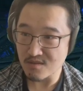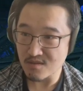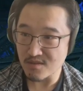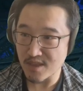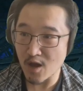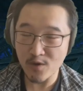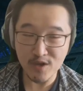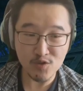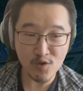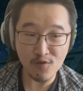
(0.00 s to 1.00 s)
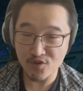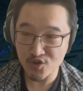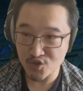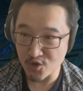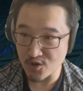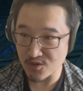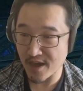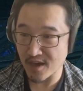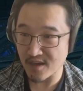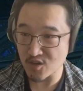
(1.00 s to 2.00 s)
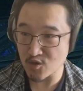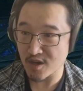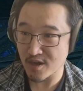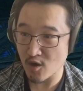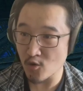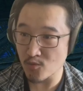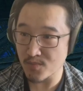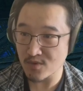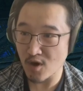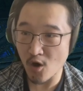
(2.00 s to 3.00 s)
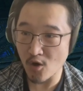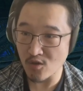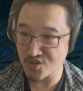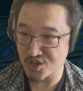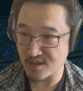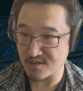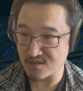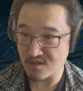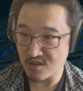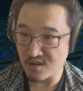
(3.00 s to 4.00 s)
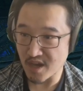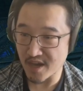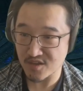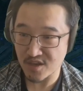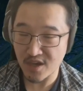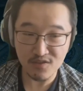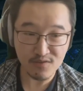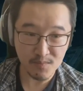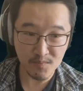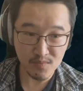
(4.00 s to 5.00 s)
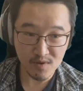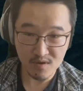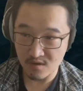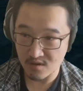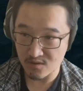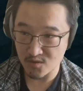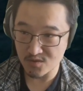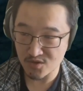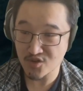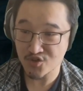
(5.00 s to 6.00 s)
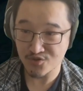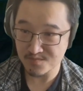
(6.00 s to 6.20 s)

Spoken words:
That way you know for sure that you can open all the chests at the end of the dungeon.